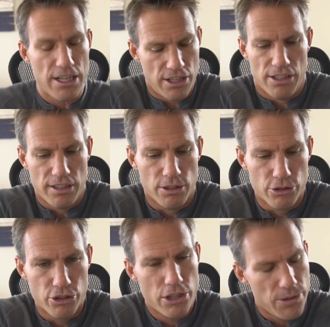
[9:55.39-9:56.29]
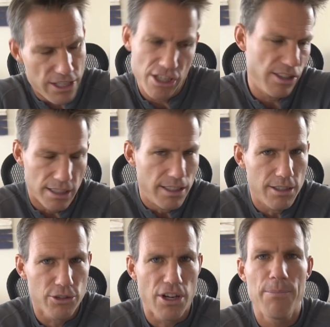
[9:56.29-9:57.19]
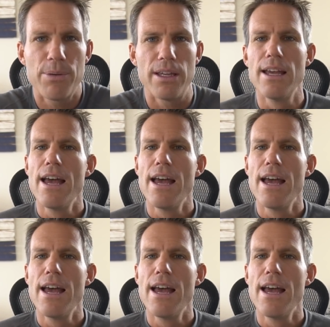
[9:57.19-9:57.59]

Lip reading: She's a little jittery. She's a little jumpy.